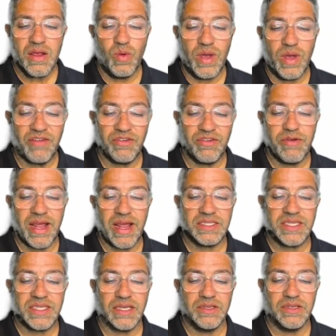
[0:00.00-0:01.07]
We have a
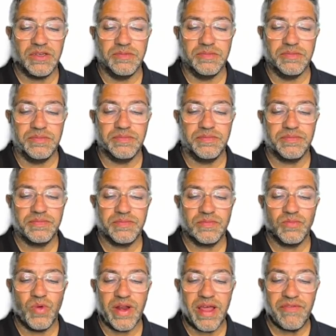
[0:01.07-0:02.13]
rectangle.
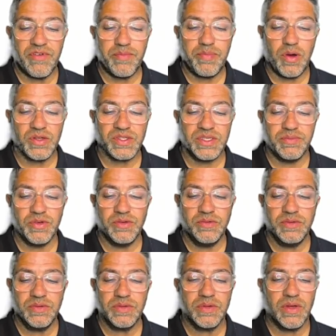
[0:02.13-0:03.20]
Whenever
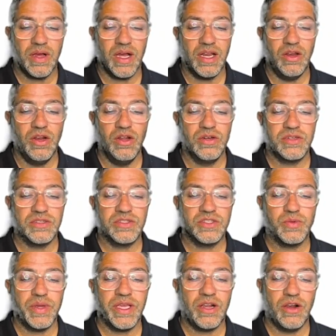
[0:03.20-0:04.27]
possible, I look
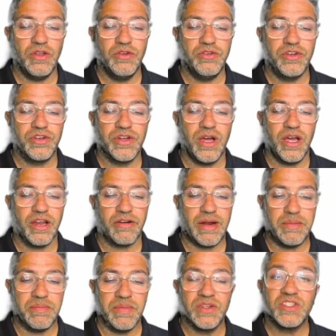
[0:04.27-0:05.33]
to include a
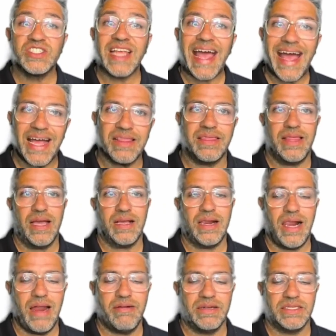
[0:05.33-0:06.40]
diagram to add that
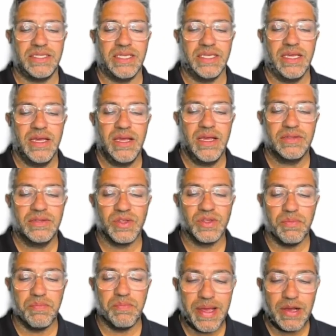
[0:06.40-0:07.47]
clarity,
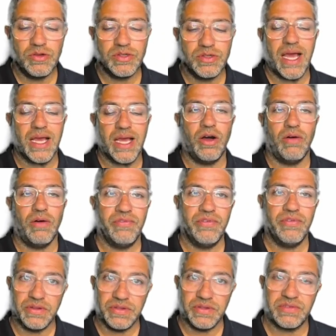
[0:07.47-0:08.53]
to build our
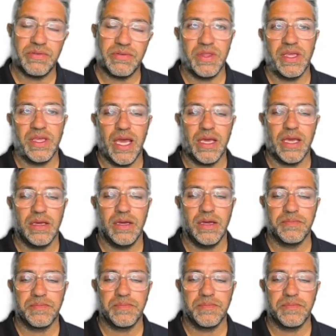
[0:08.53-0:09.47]
confidence from the get-go.